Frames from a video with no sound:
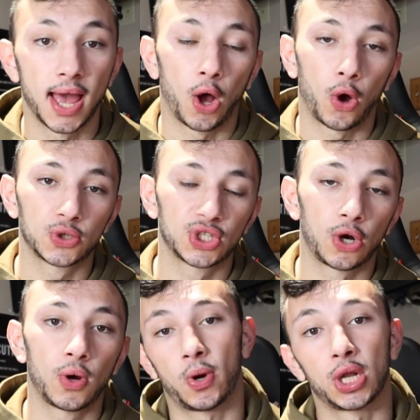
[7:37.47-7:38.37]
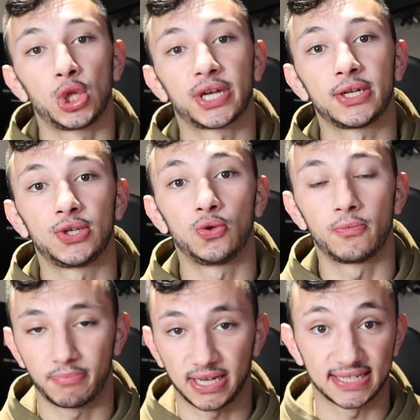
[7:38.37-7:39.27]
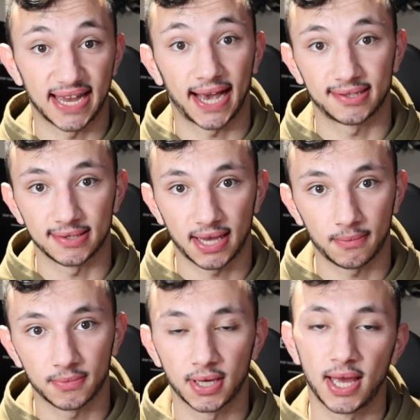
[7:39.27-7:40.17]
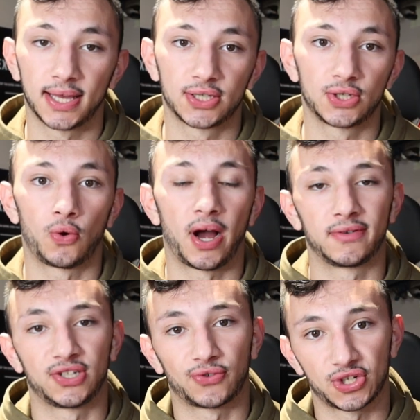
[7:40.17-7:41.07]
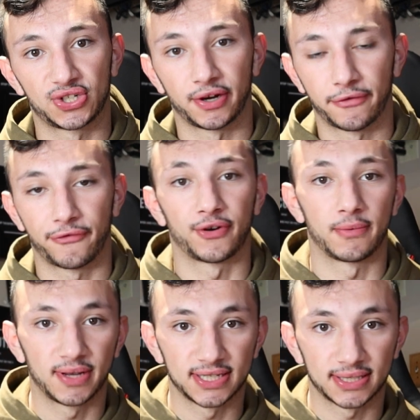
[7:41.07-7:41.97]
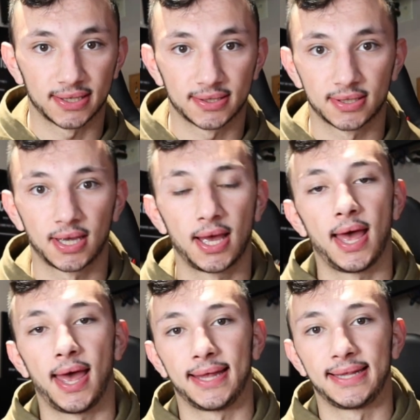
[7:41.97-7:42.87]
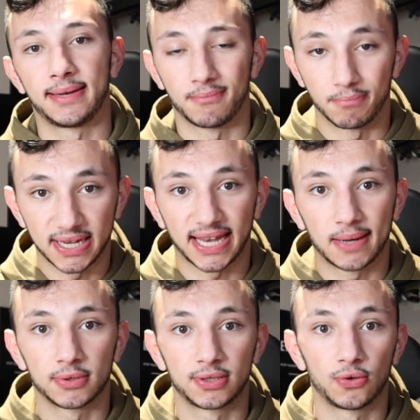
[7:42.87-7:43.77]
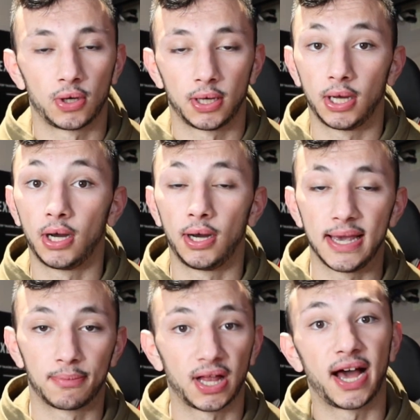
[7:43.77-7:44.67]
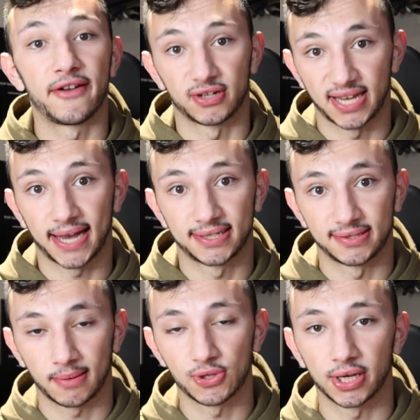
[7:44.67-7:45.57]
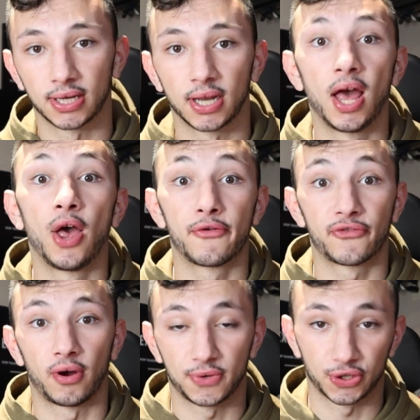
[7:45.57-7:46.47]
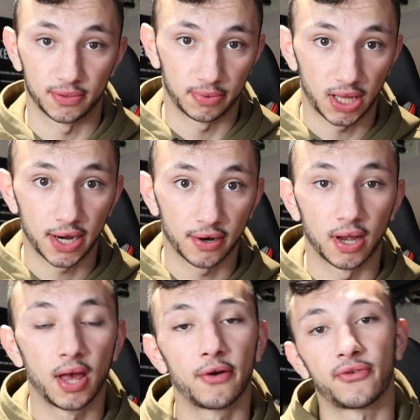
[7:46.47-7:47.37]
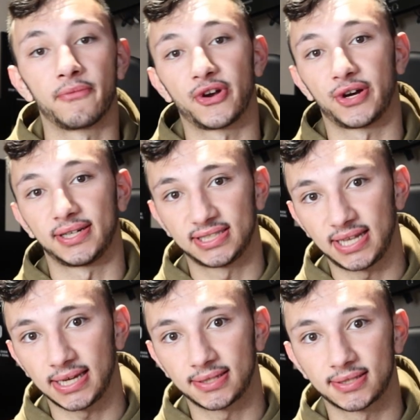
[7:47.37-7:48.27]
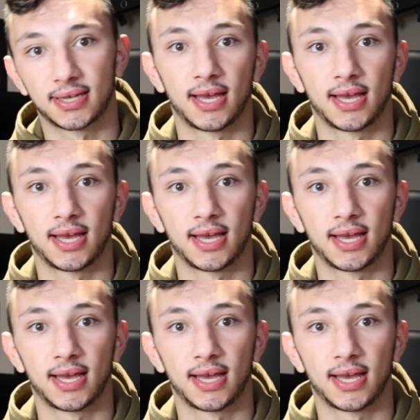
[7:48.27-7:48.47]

Also, want to look into being tax exempt, so obviously registering for a business, and then being able to apply for tax exemption from your supplier, from various states.